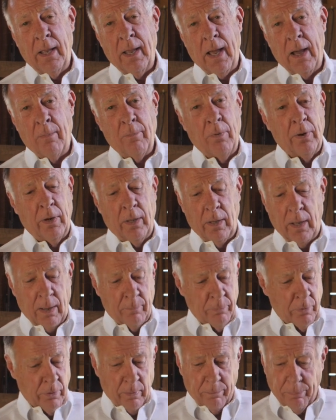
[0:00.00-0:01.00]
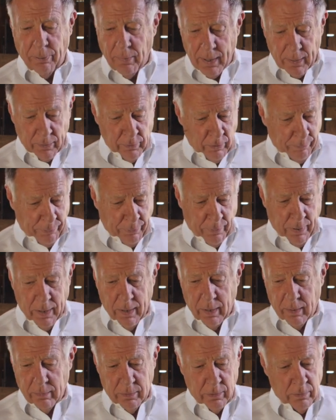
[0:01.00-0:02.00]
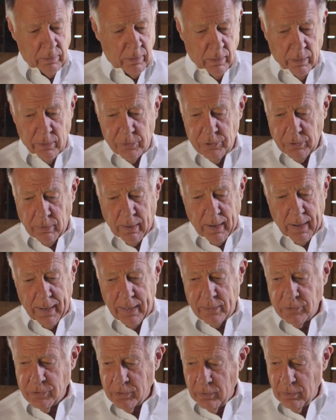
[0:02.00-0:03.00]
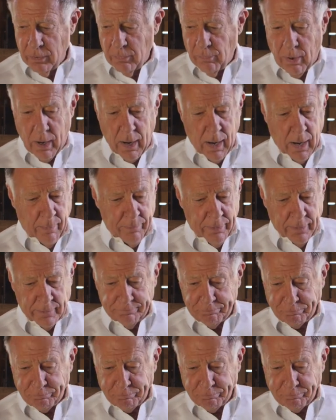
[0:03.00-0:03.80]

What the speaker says: I'm going to pray a little prayer. You can close your eyes, you and Rob,